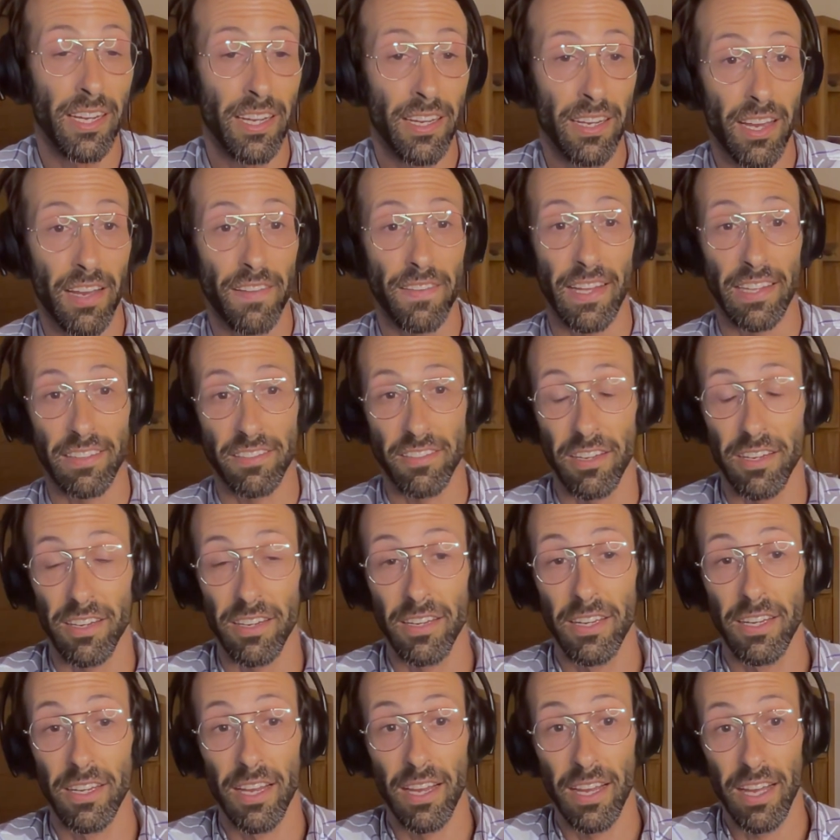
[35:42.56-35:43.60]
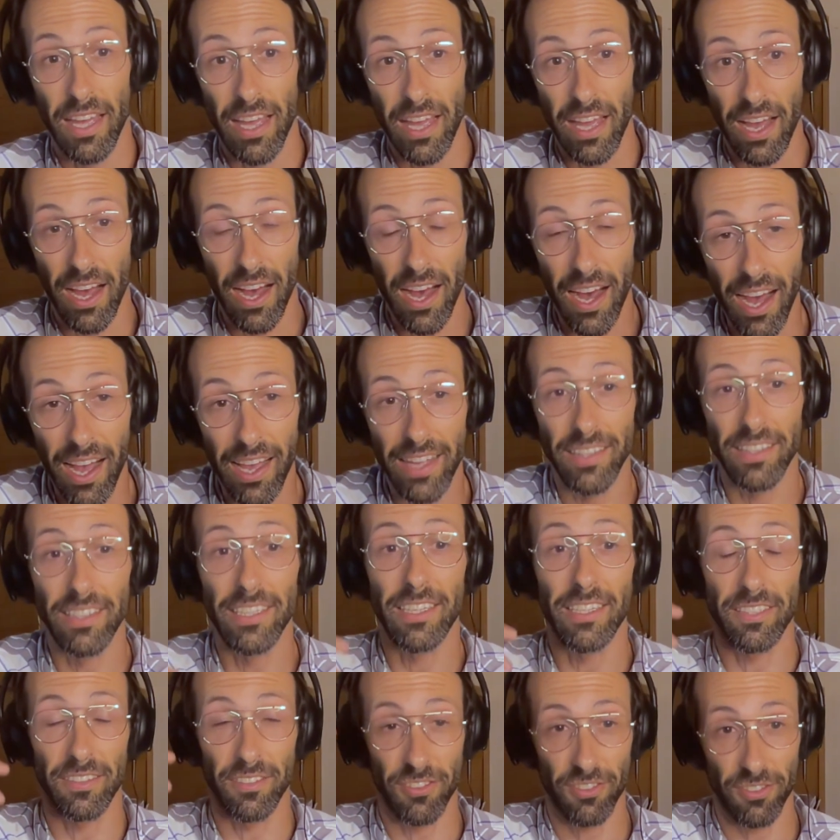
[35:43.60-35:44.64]
And that's a highly
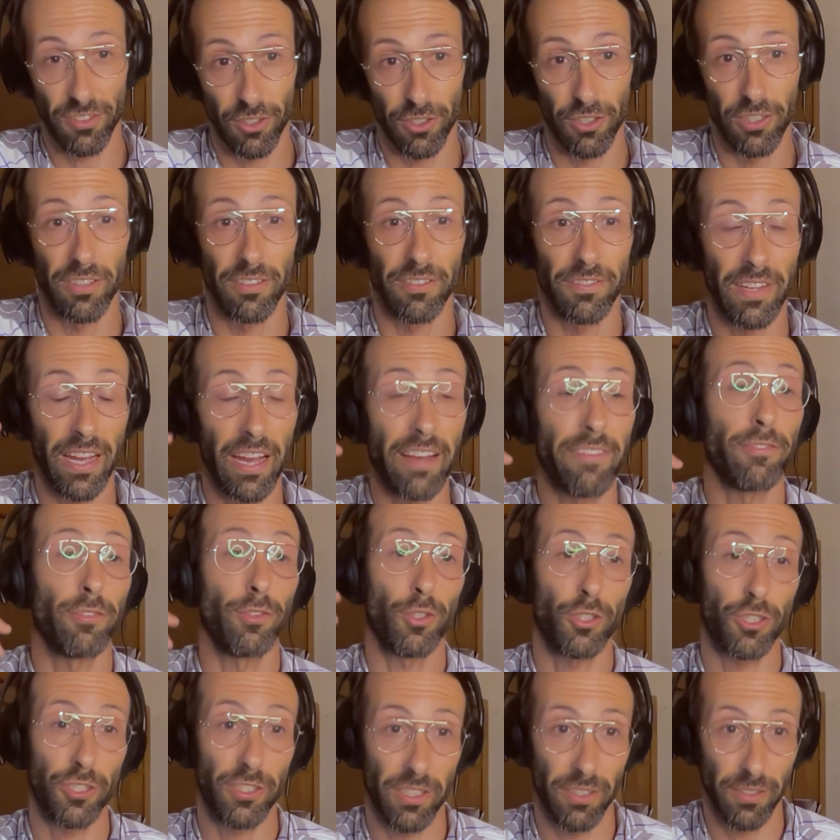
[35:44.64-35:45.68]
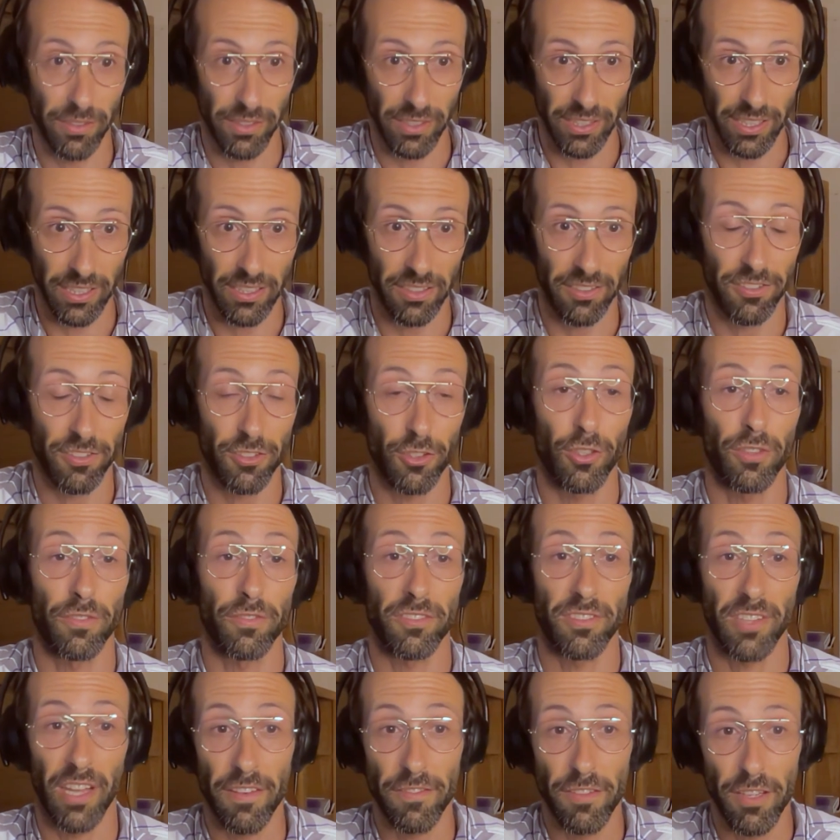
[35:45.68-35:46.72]
conserved, evolutionarily conserved
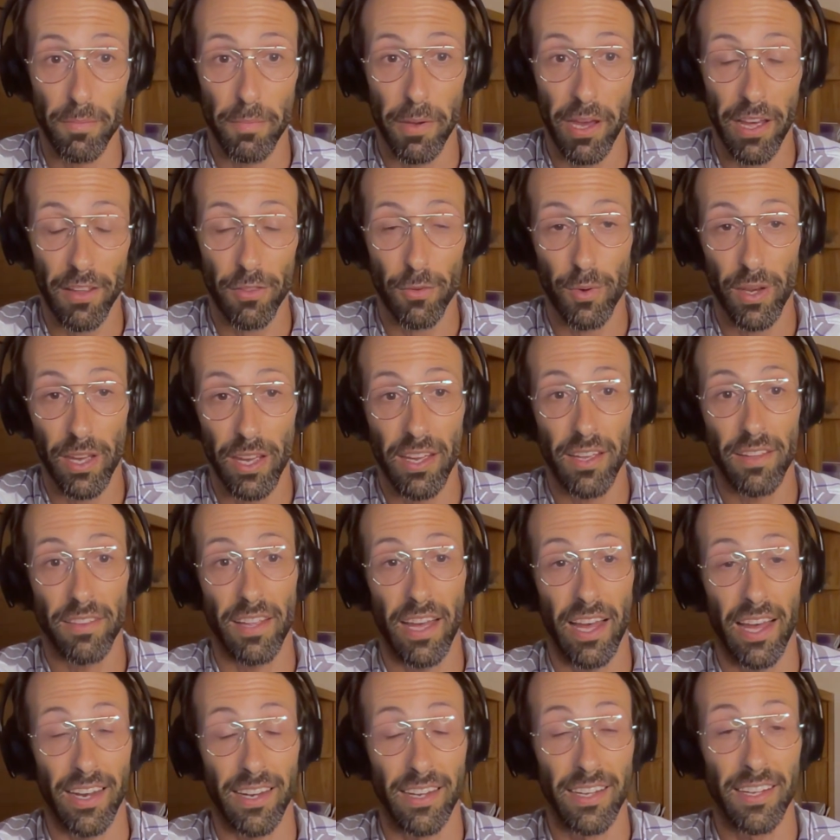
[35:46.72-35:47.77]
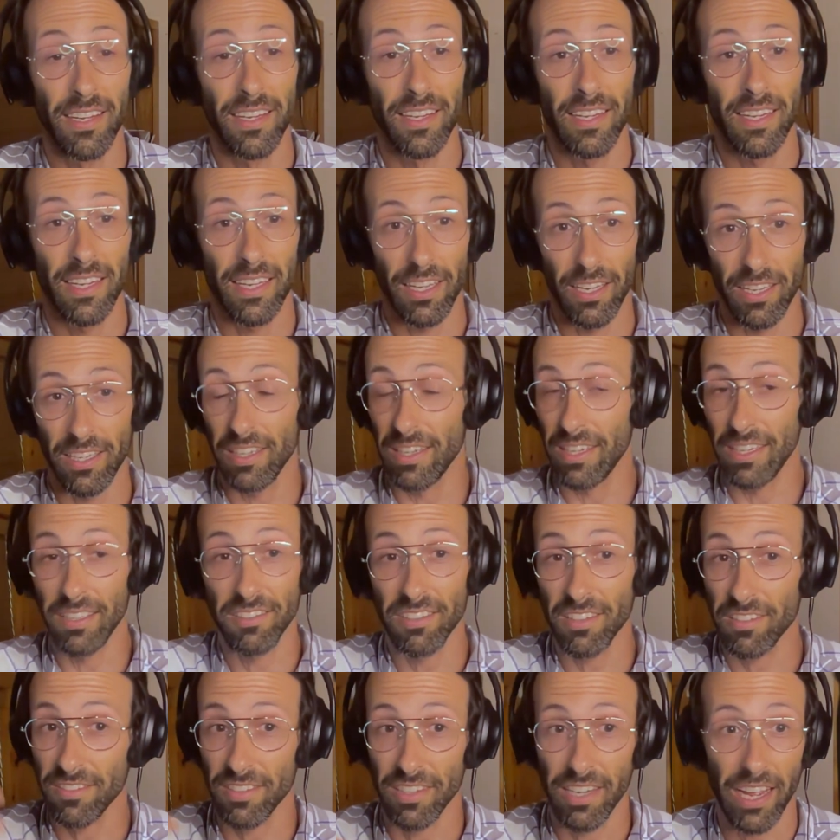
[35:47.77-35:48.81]
safety pathway that it
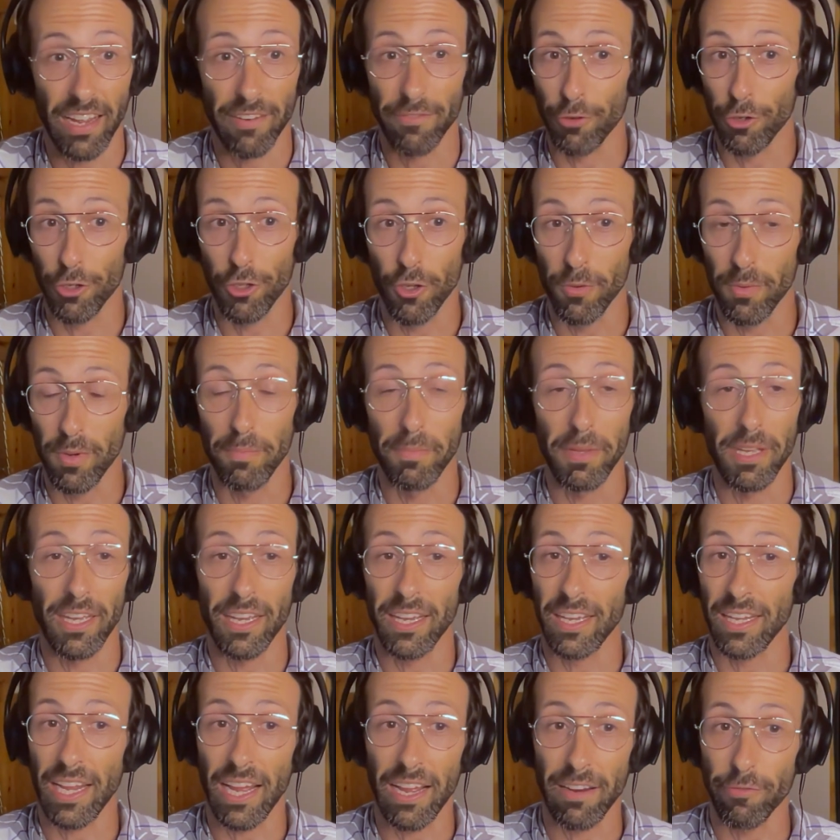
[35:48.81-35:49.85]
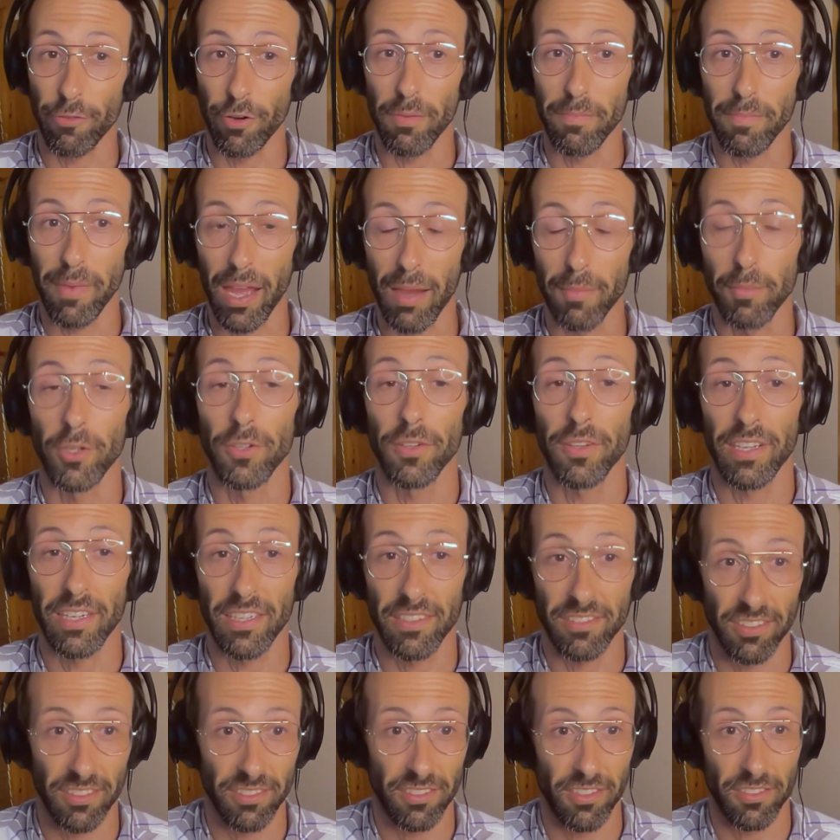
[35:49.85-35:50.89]
exists in every human being and every mammal that
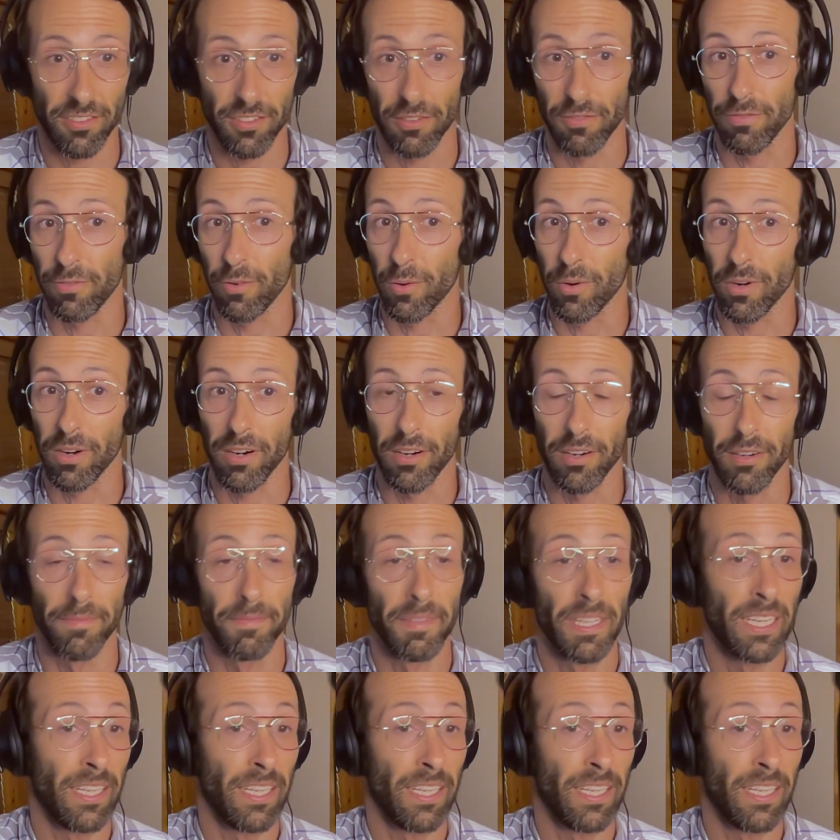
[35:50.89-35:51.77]
has existed for,